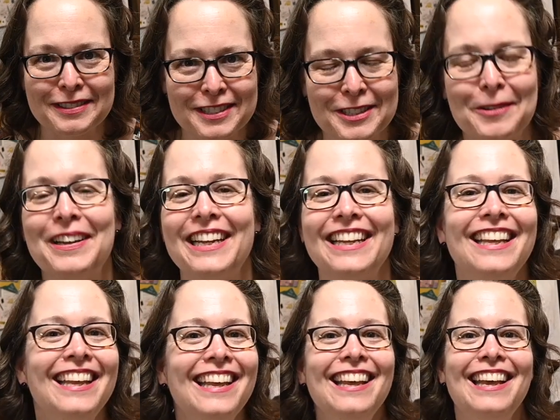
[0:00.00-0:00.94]
sewing
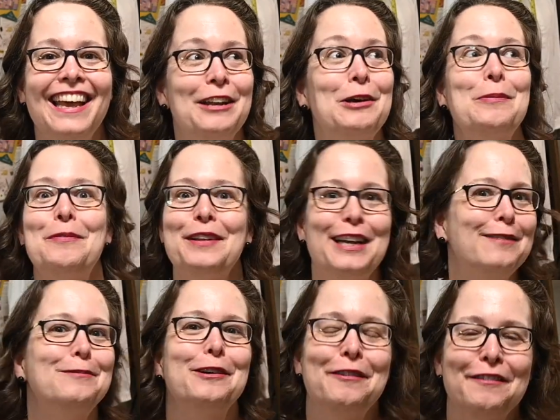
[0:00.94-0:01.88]
and hopefully have
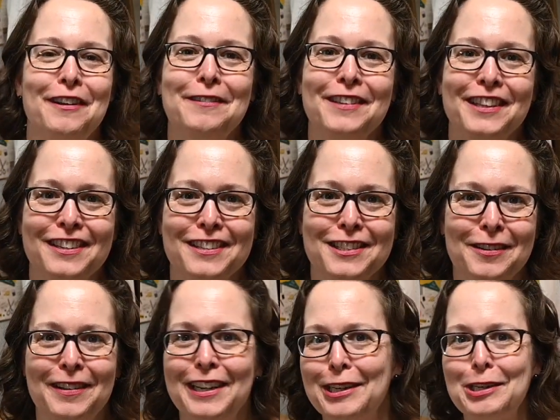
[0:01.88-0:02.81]
more fun with their
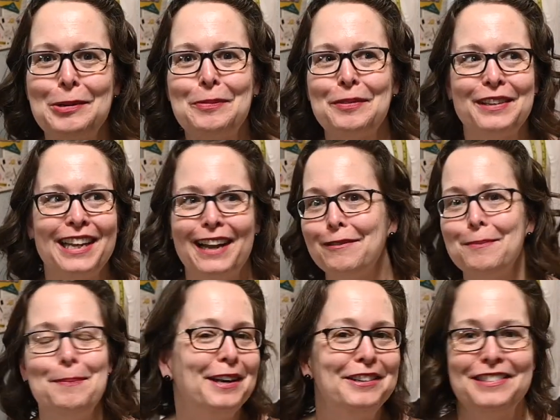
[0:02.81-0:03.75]
sewing and hopefully have a
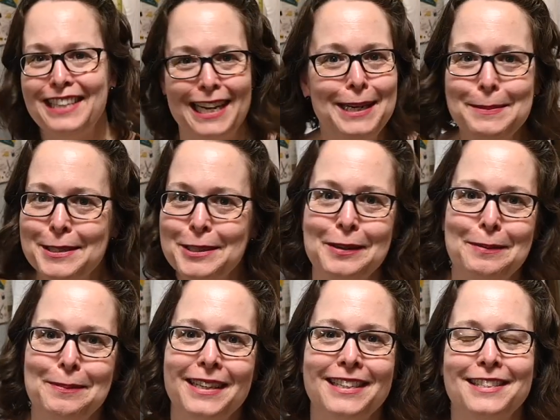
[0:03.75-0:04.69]
better time sewing
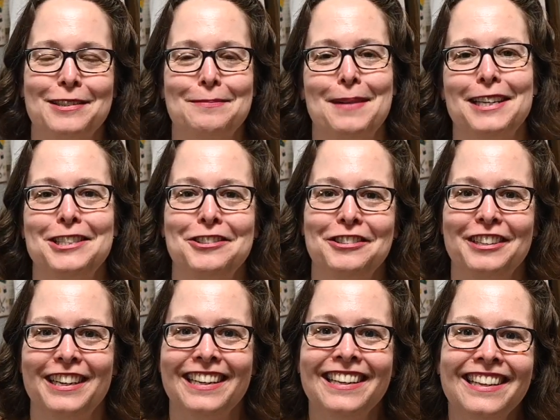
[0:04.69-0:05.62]
because they're
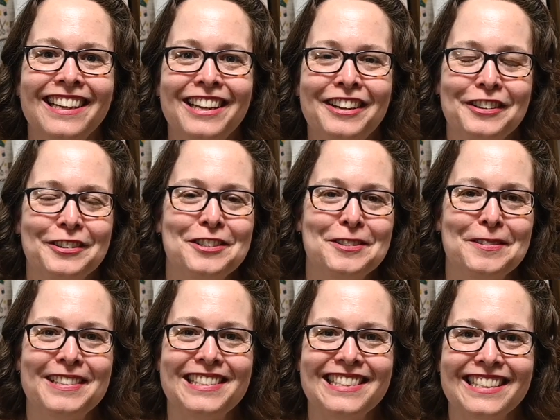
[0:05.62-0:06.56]
mastering their
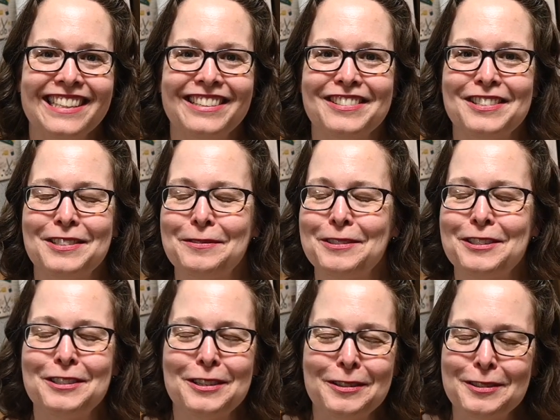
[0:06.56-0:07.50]
sewing skills. So we're
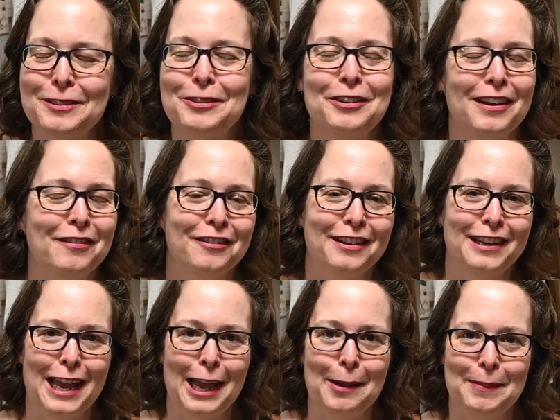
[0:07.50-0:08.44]
so, so grateful and
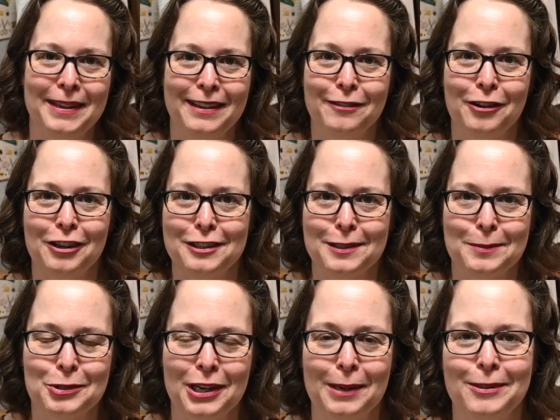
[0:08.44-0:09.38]
happy for our
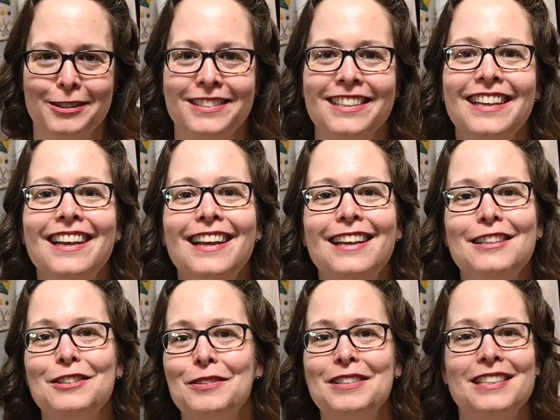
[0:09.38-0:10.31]
subscribers.
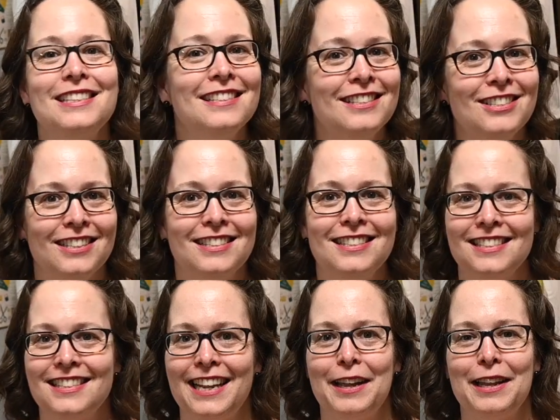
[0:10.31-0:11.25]
So this is just to
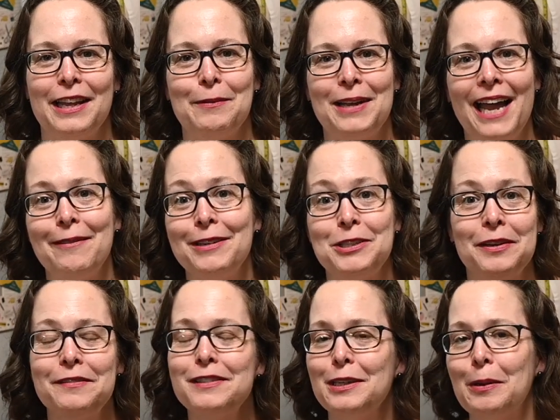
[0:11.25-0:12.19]
say, like, we do
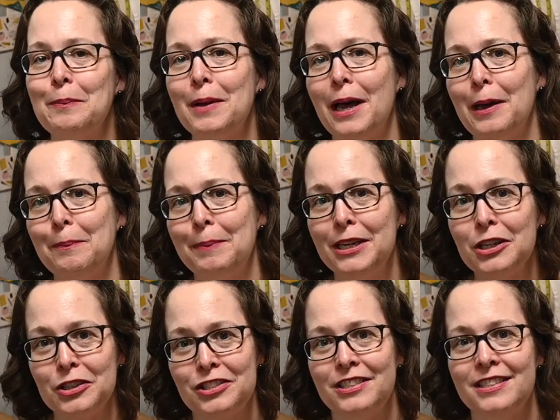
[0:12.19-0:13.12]
have some
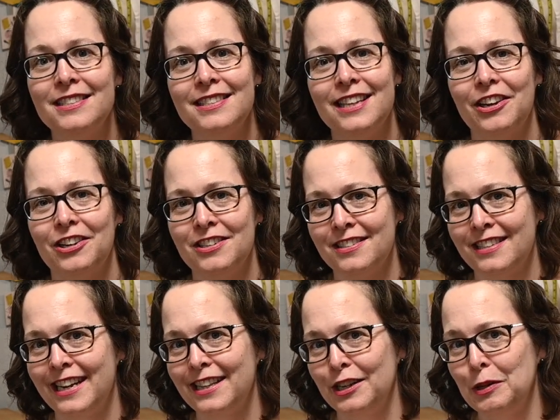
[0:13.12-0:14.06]
pincushions that are
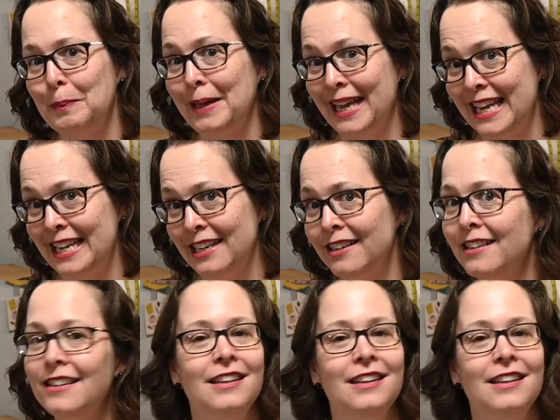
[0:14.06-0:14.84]
designed that you pin